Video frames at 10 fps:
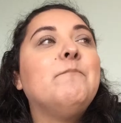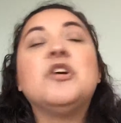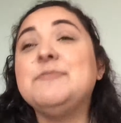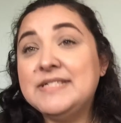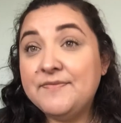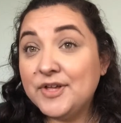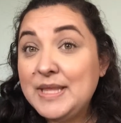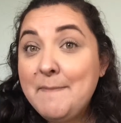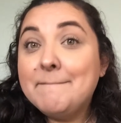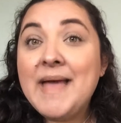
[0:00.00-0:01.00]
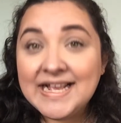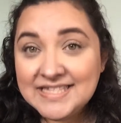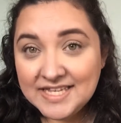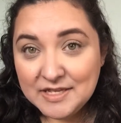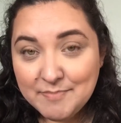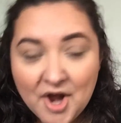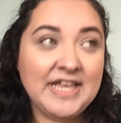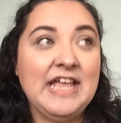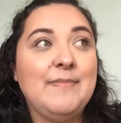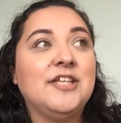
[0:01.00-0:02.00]
more specifically Mexican
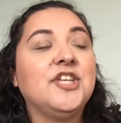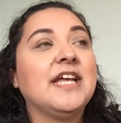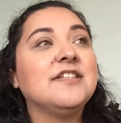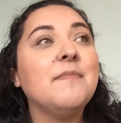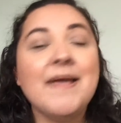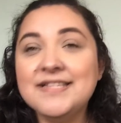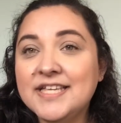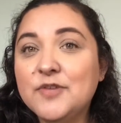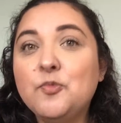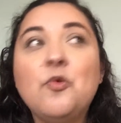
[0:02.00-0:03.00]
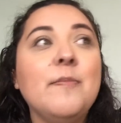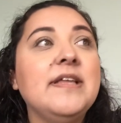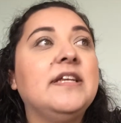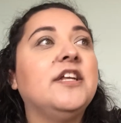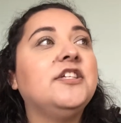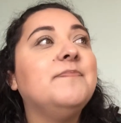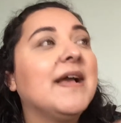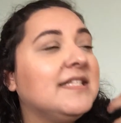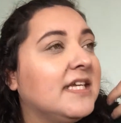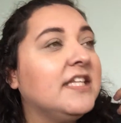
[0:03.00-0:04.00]
body image, like, as a Mexican woman and a
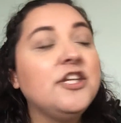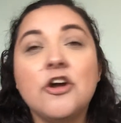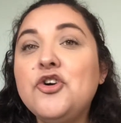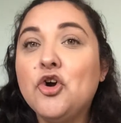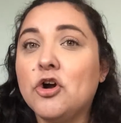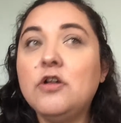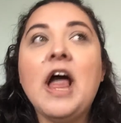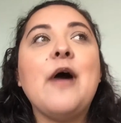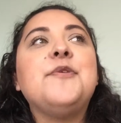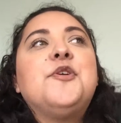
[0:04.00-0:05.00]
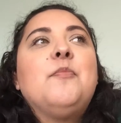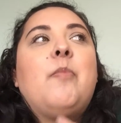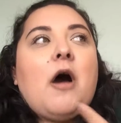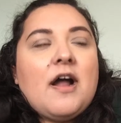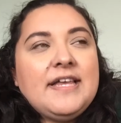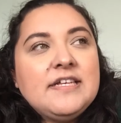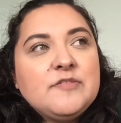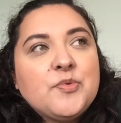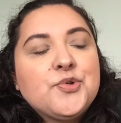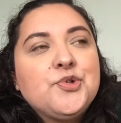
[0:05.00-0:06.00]
Mexican young girl, how your body
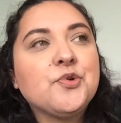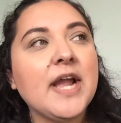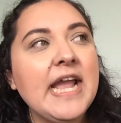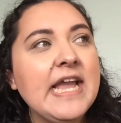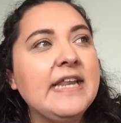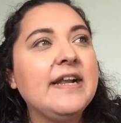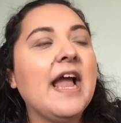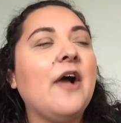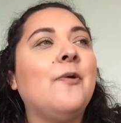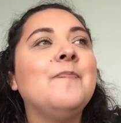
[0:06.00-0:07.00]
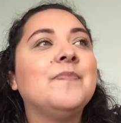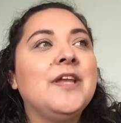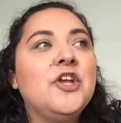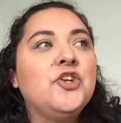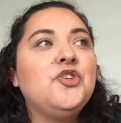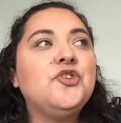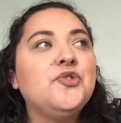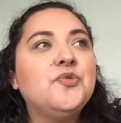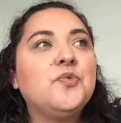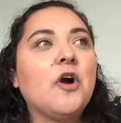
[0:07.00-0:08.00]
is portrayed and how
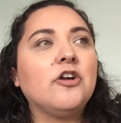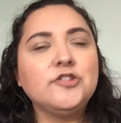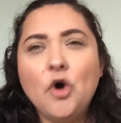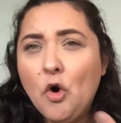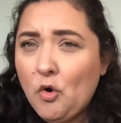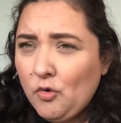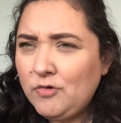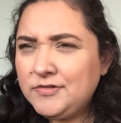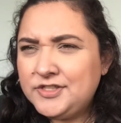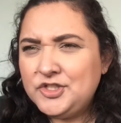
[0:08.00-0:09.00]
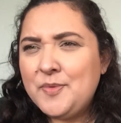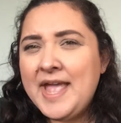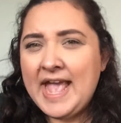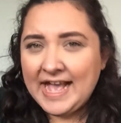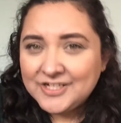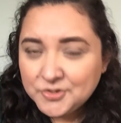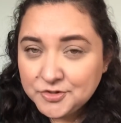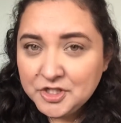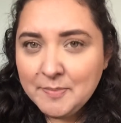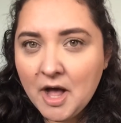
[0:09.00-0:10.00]
you are told to
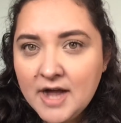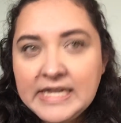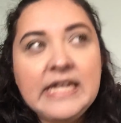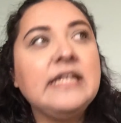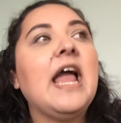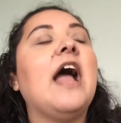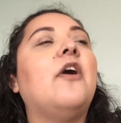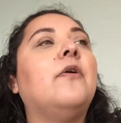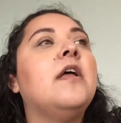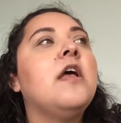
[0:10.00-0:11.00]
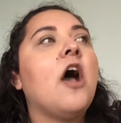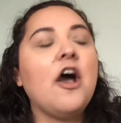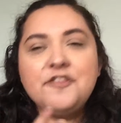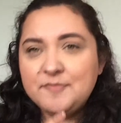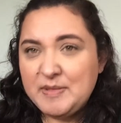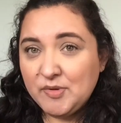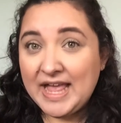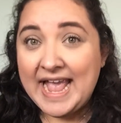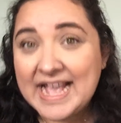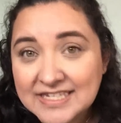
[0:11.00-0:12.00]
handle your body and how other people
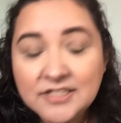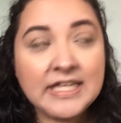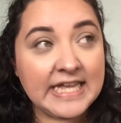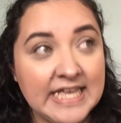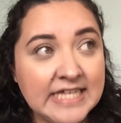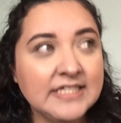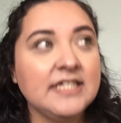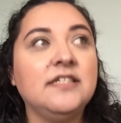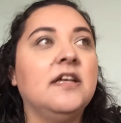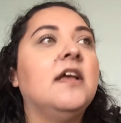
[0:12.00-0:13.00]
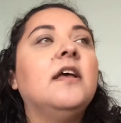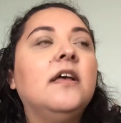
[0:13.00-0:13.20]
handle it. And